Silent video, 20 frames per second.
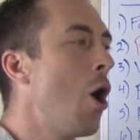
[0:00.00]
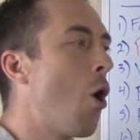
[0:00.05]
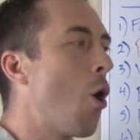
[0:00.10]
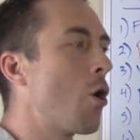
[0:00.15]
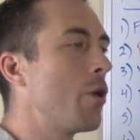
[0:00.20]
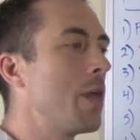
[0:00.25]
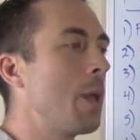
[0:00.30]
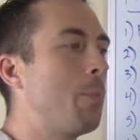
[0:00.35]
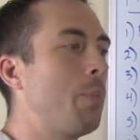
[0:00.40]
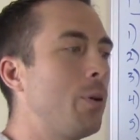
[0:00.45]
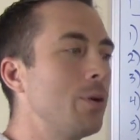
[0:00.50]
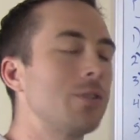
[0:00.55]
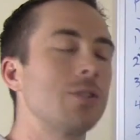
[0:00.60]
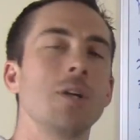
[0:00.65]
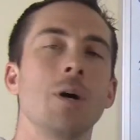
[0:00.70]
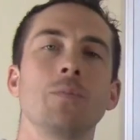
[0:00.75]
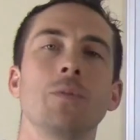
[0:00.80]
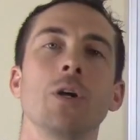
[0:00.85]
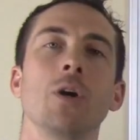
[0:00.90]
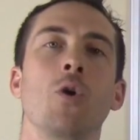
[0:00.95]
Or they put
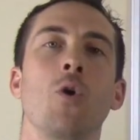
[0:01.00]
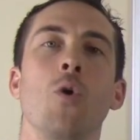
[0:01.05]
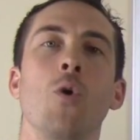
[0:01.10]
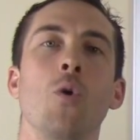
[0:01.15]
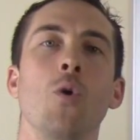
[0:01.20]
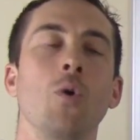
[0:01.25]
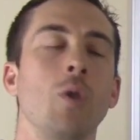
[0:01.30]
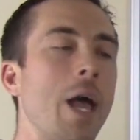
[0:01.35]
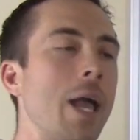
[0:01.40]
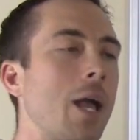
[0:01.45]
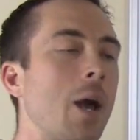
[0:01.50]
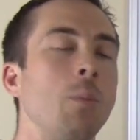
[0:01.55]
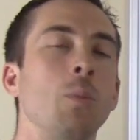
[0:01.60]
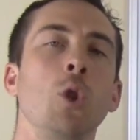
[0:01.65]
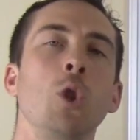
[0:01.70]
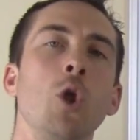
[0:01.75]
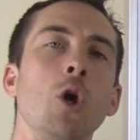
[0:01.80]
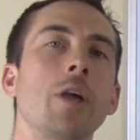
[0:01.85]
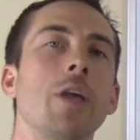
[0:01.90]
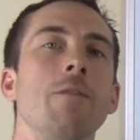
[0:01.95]
something cool like, I'm
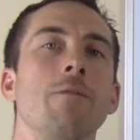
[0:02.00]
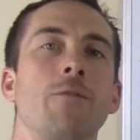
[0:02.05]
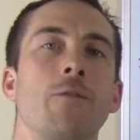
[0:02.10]
looking